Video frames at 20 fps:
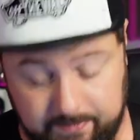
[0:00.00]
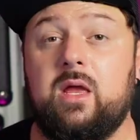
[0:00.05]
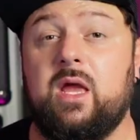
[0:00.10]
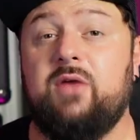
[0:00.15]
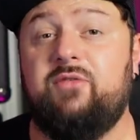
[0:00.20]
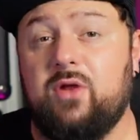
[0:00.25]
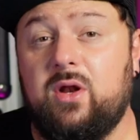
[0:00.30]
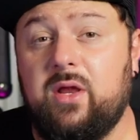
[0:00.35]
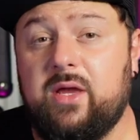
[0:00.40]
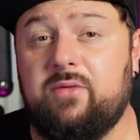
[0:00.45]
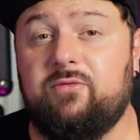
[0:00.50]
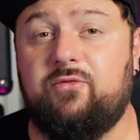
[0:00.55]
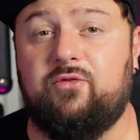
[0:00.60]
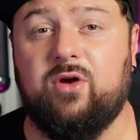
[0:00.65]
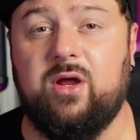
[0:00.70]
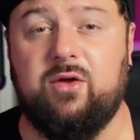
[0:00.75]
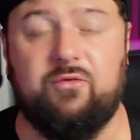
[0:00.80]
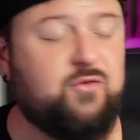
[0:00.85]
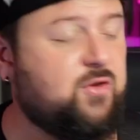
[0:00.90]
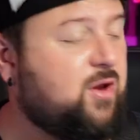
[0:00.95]
If you're looking for
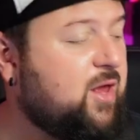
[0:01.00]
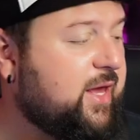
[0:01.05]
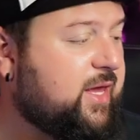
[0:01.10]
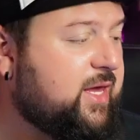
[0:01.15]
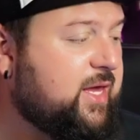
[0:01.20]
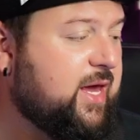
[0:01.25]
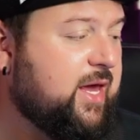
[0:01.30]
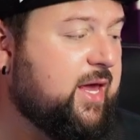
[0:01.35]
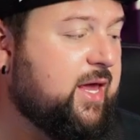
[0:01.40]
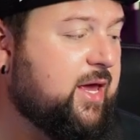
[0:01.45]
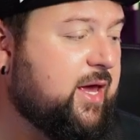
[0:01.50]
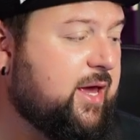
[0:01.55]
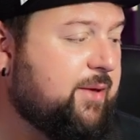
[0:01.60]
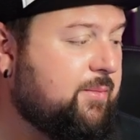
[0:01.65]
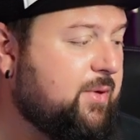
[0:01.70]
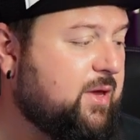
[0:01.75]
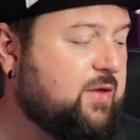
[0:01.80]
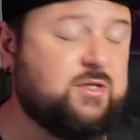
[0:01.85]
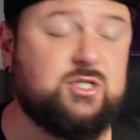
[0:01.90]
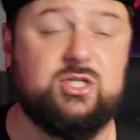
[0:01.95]
it for like
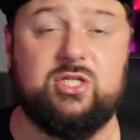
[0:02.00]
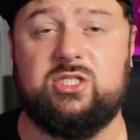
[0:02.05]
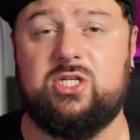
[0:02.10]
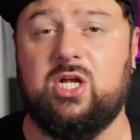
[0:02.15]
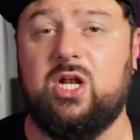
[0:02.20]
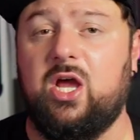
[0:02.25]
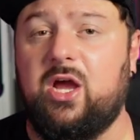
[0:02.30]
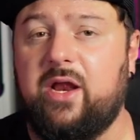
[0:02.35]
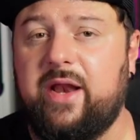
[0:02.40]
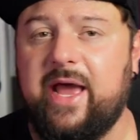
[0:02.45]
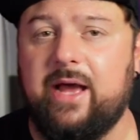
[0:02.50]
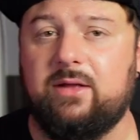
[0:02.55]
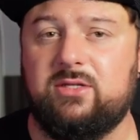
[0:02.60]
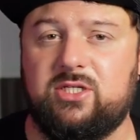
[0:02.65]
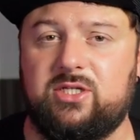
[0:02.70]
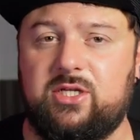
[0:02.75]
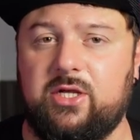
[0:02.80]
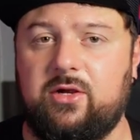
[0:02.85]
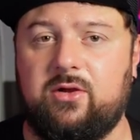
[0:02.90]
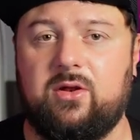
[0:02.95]
it's to learn how to
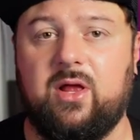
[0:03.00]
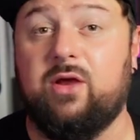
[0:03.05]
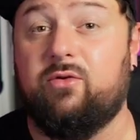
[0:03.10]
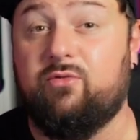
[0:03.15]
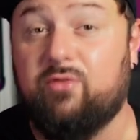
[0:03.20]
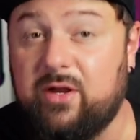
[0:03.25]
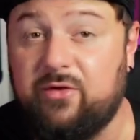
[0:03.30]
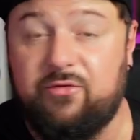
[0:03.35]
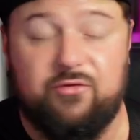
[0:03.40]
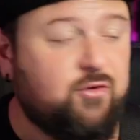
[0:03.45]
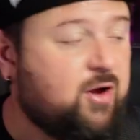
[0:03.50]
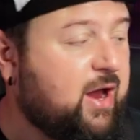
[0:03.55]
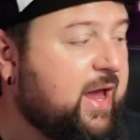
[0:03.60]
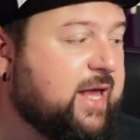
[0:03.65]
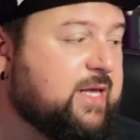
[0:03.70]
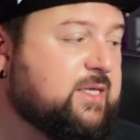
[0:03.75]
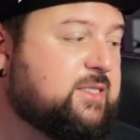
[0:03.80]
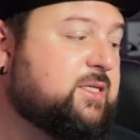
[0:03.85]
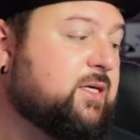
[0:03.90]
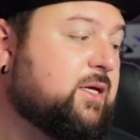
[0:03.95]
do like
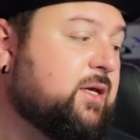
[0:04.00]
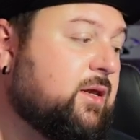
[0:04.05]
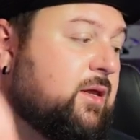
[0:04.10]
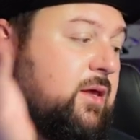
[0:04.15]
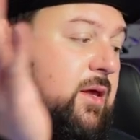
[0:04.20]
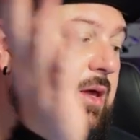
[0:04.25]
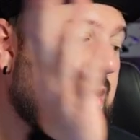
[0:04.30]
refrets and